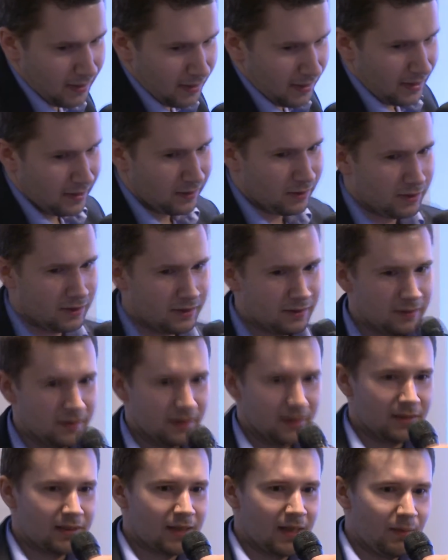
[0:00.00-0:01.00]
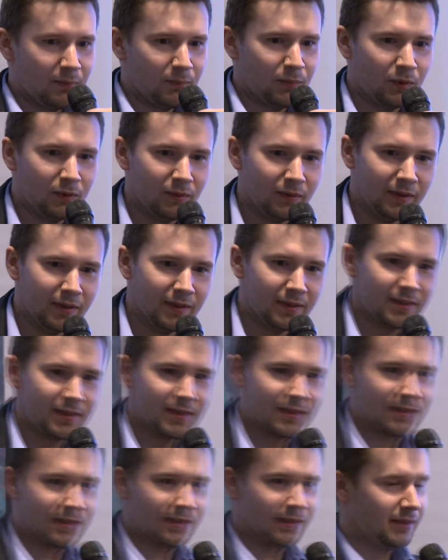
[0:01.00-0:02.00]
Another example
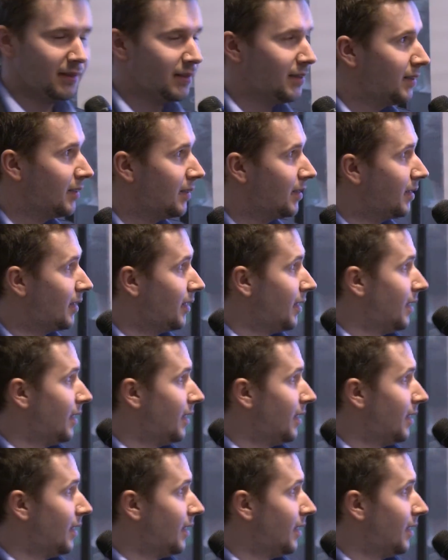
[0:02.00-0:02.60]
is a